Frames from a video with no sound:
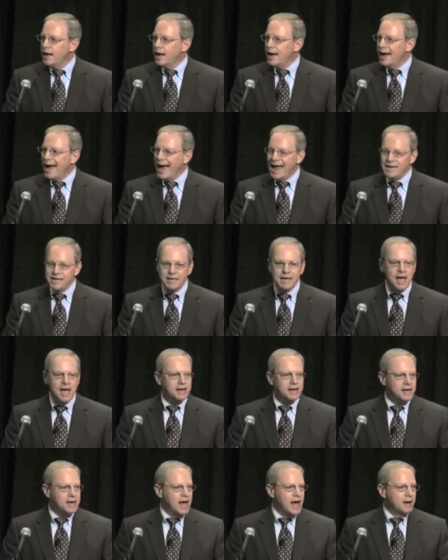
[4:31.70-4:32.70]
and
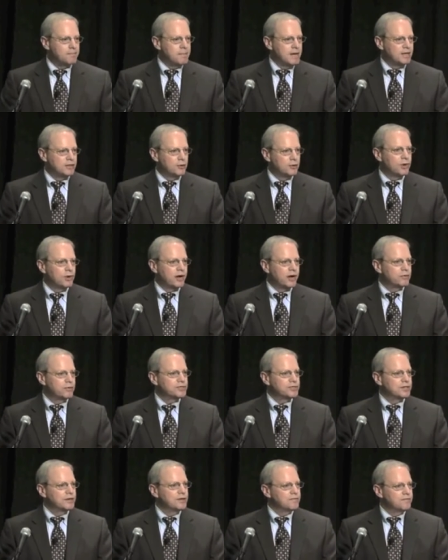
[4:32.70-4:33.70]
yet not made the
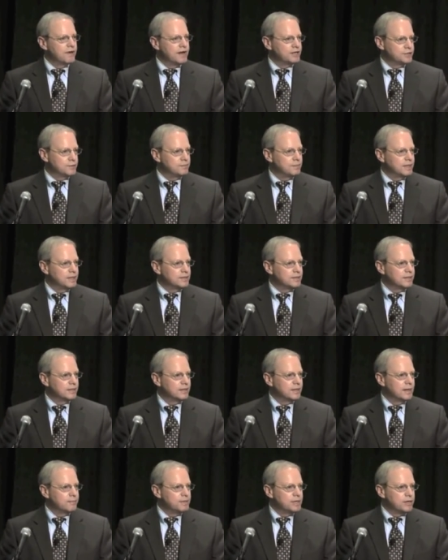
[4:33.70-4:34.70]
requisite investment
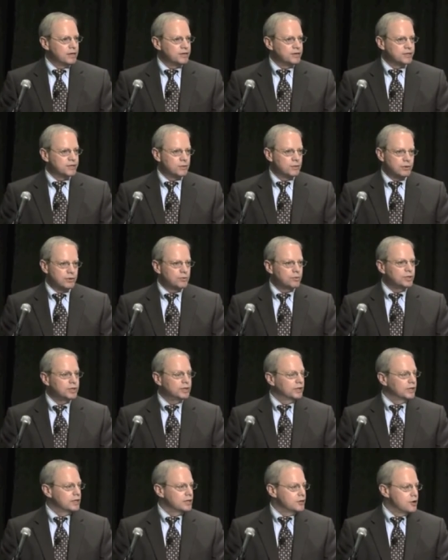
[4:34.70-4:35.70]
because there were
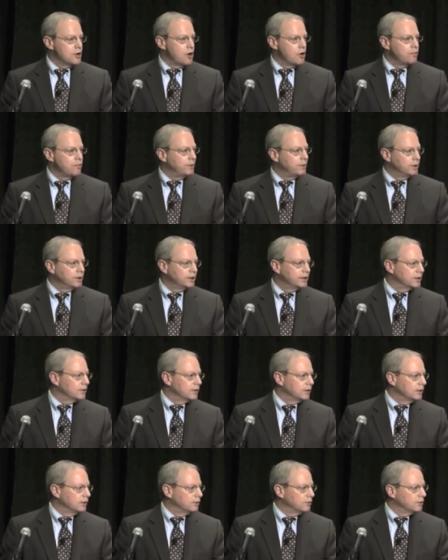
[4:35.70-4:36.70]
really no
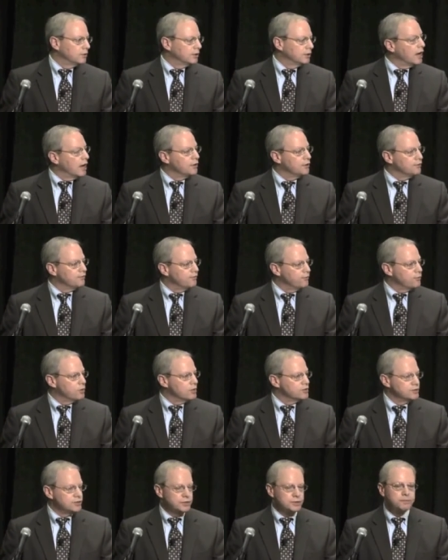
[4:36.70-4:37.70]
political or other
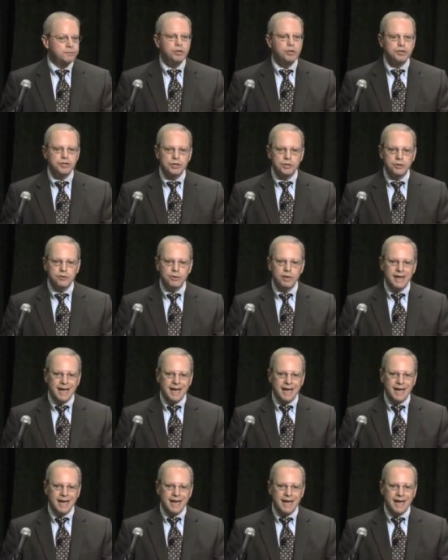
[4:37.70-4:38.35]
forces pushing you.